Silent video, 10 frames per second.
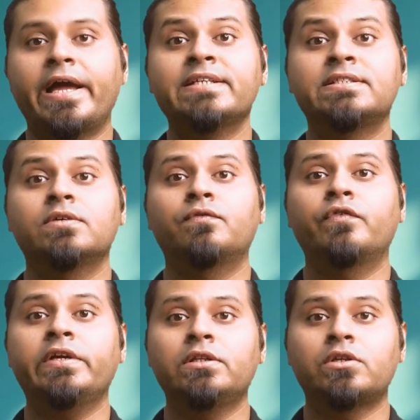As the
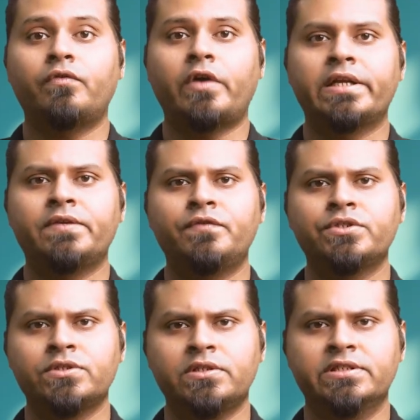field of
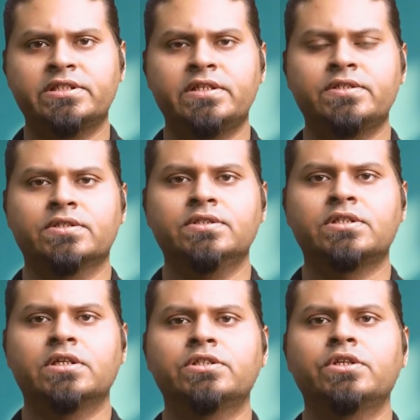artificial intelligence
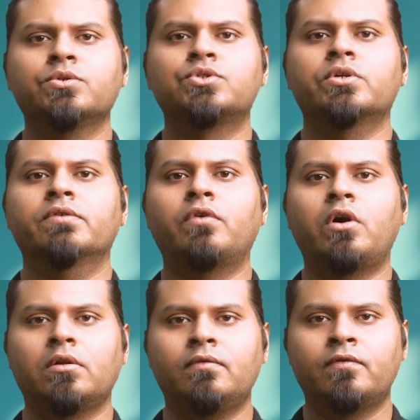continues to
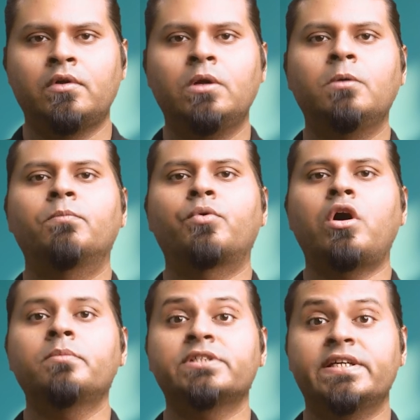evolve,
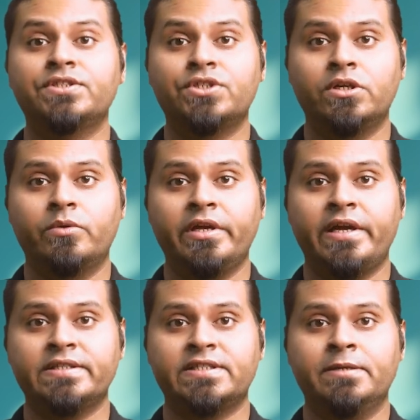prompt engineering
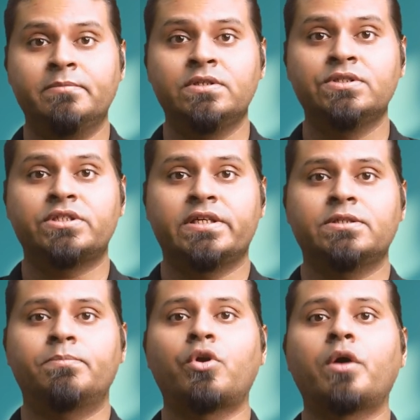has emerged as
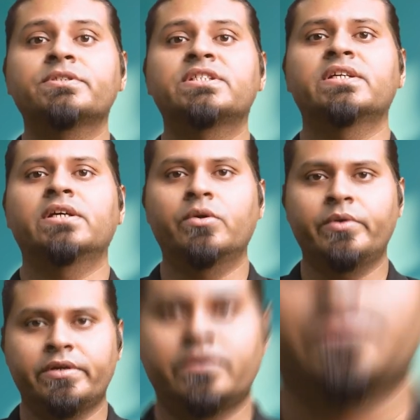a promising career.